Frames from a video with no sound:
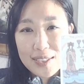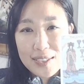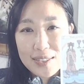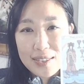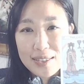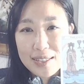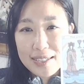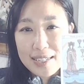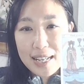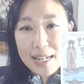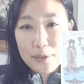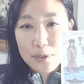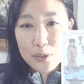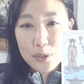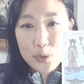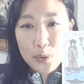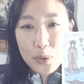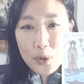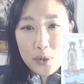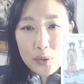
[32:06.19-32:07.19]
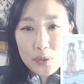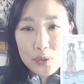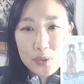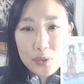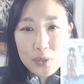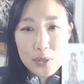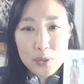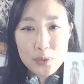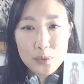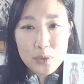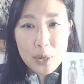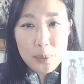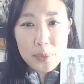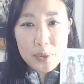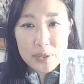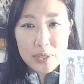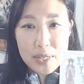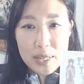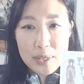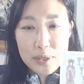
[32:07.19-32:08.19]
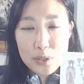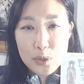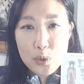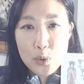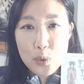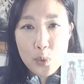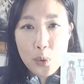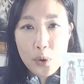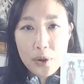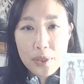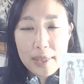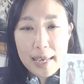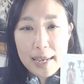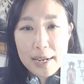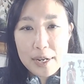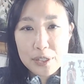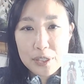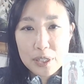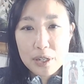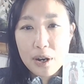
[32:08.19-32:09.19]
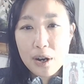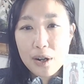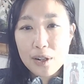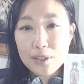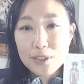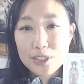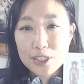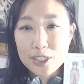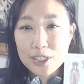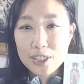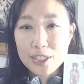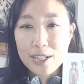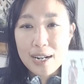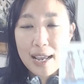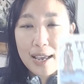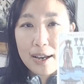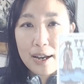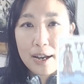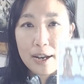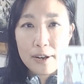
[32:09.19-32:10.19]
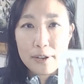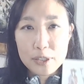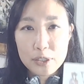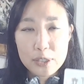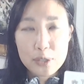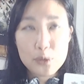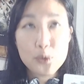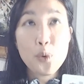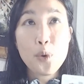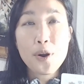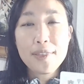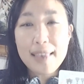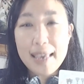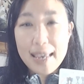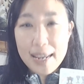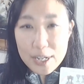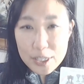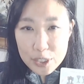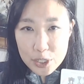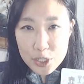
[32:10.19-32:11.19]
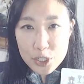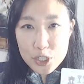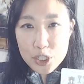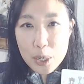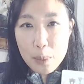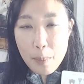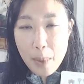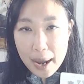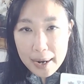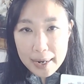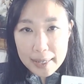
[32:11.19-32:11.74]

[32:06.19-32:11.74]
and the 10 of Swords, this represents North Asian culture, North Asian shamanic